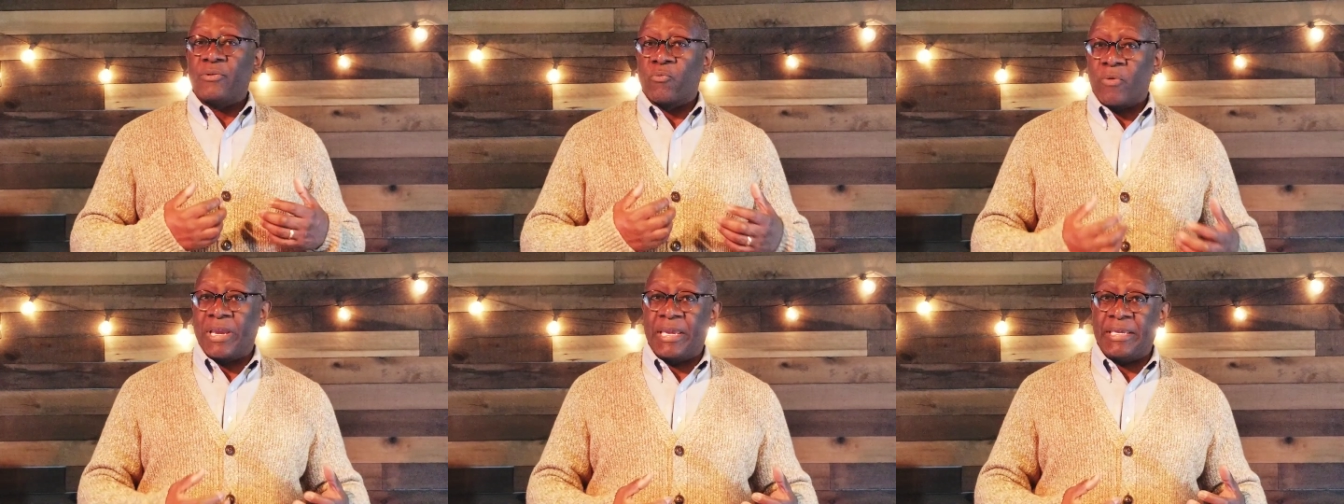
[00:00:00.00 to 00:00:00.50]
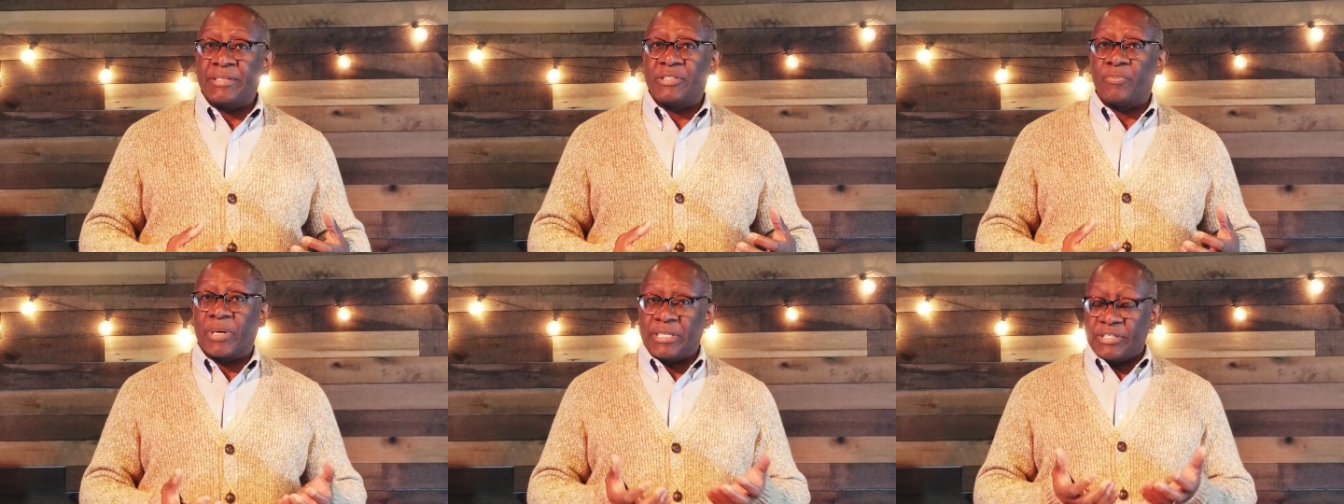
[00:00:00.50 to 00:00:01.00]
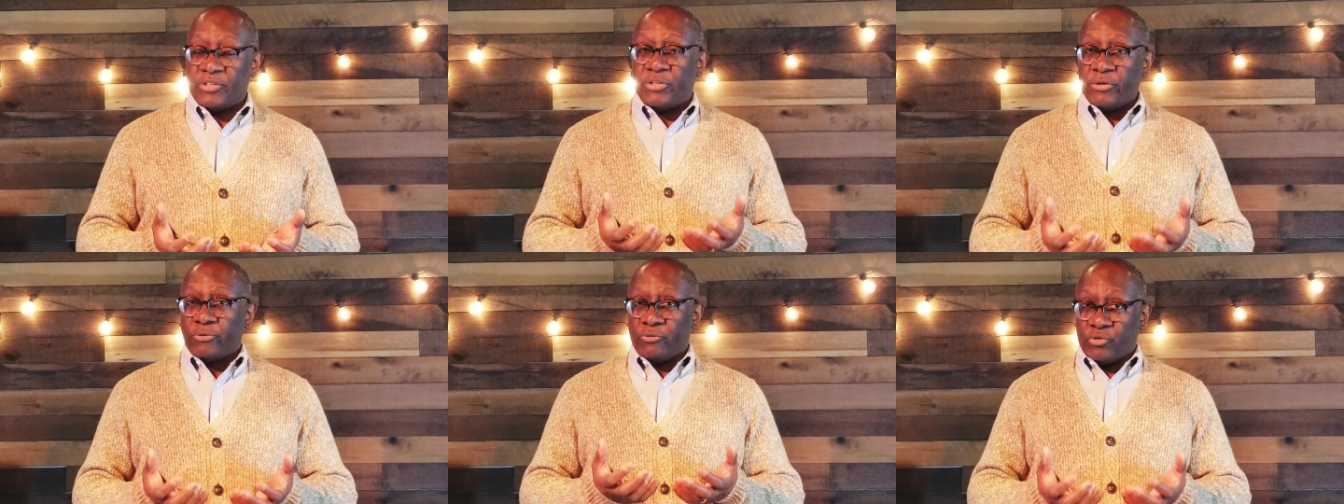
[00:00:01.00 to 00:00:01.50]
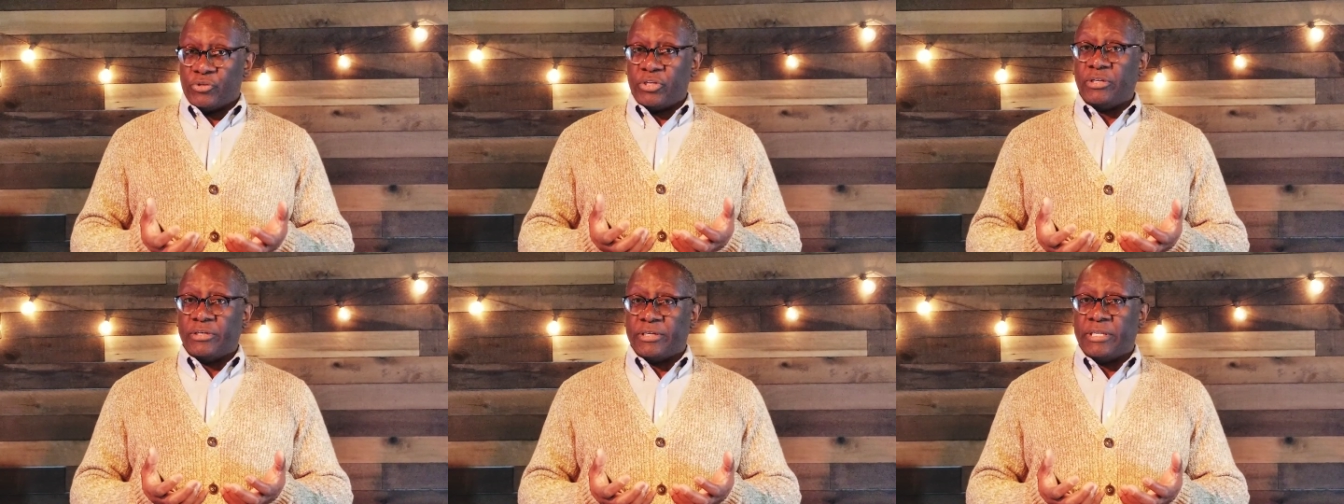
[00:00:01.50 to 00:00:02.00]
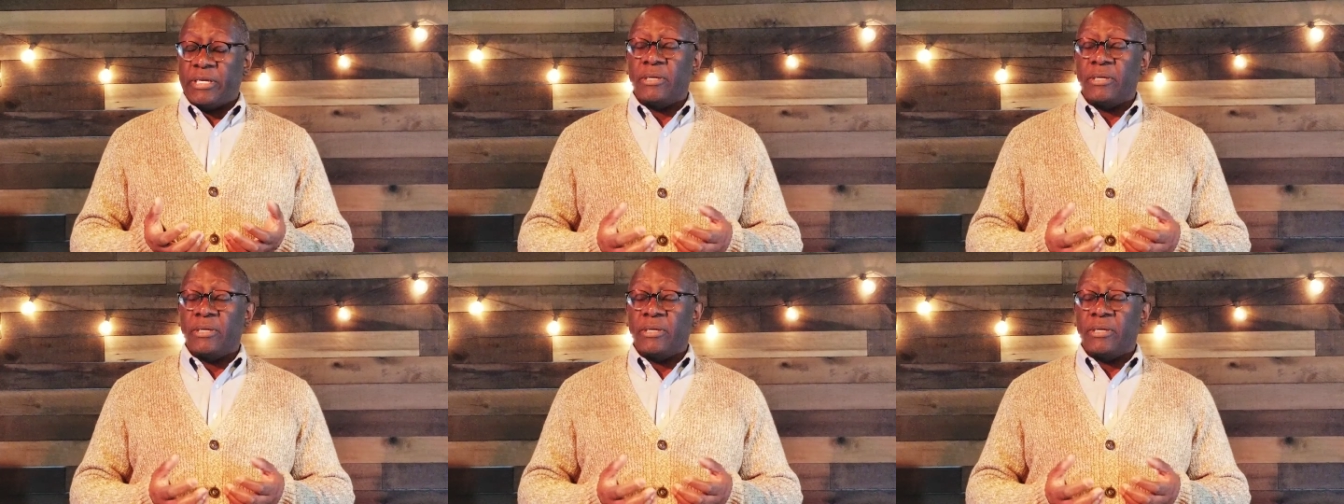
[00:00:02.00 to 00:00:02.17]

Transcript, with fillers: the rains, but it still stood